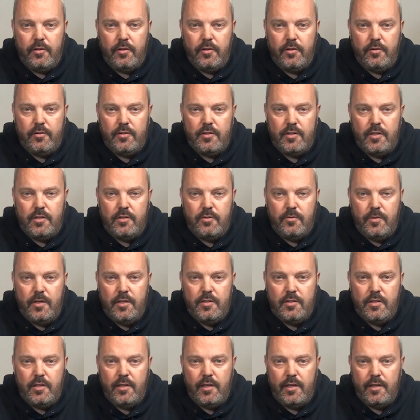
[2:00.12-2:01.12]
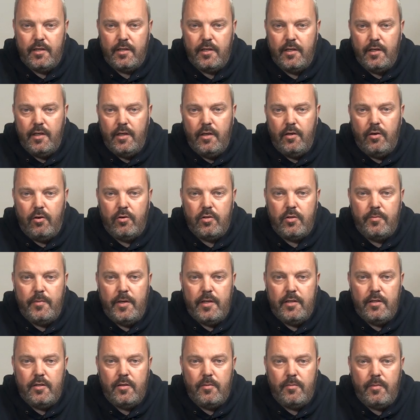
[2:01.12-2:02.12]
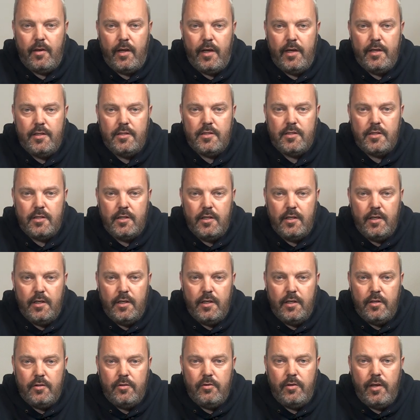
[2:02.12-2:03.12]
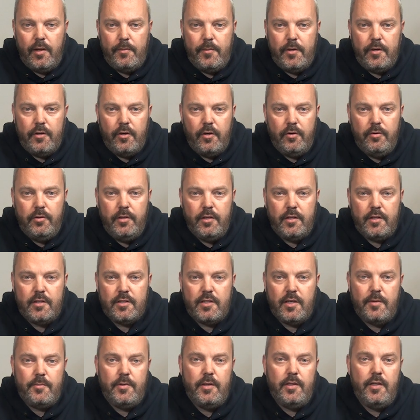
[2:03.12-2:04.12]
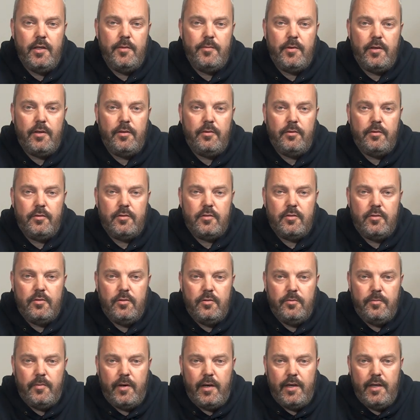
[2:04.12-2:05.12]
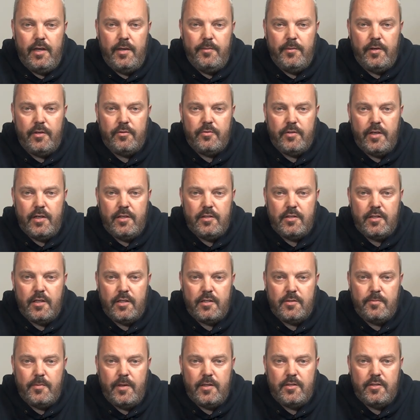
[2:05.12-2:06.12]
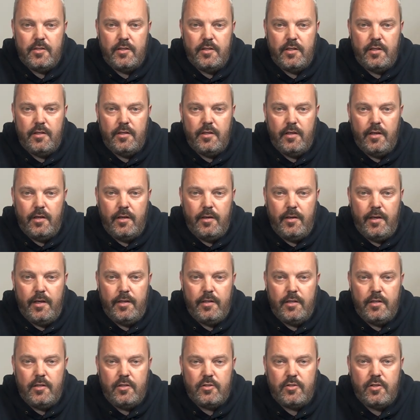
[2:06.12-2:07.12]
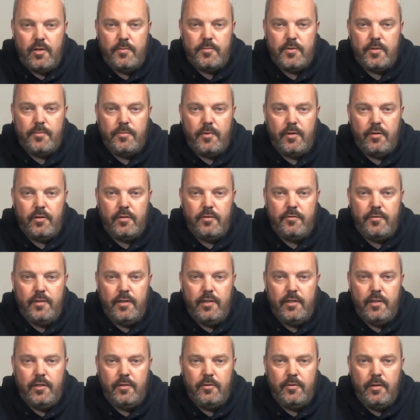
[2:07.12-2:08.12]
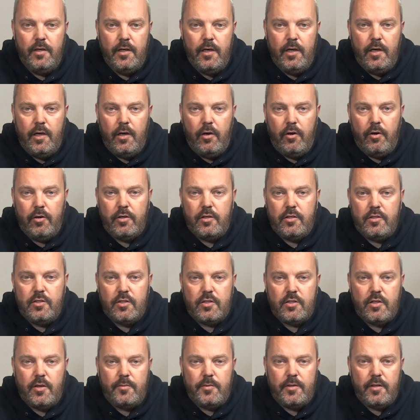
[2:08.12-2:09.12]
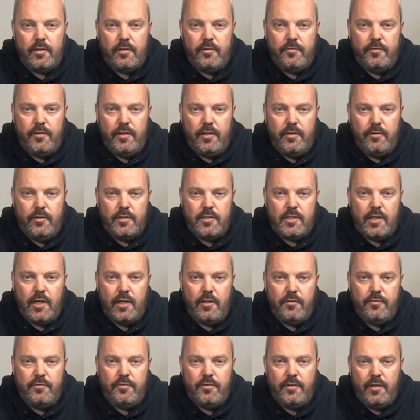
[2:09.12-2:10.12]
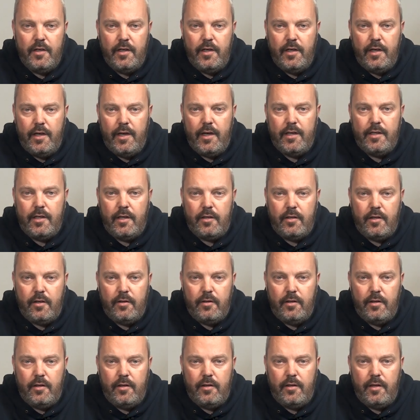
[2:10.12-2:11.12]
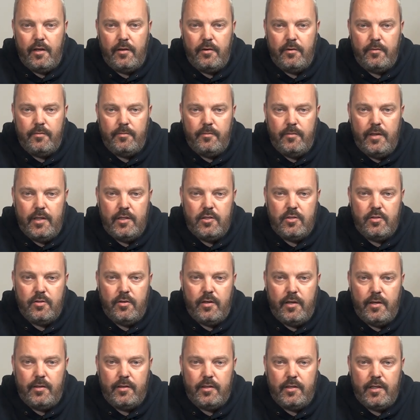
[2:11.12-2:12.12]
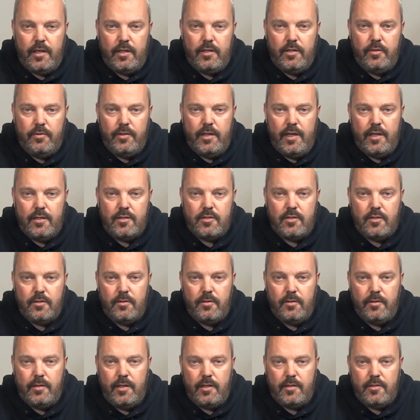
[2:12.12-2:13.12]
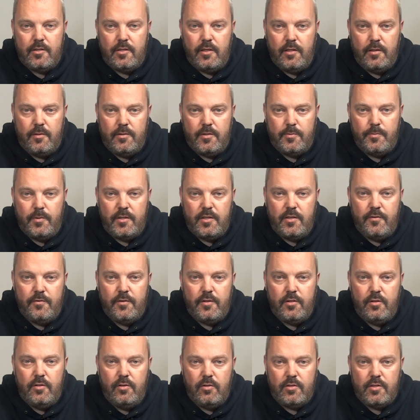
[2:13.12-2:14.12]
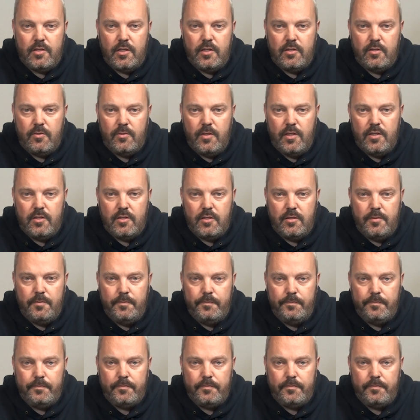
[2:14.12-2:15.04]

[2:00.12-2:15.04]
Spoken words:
current situation, like automating your blinds, do let me know. You can send me an email to my email address that's mentioned in the description below the video, or you can just comment on the video itself, and then I'll make sure I'll get you an answer that's specific to your situation.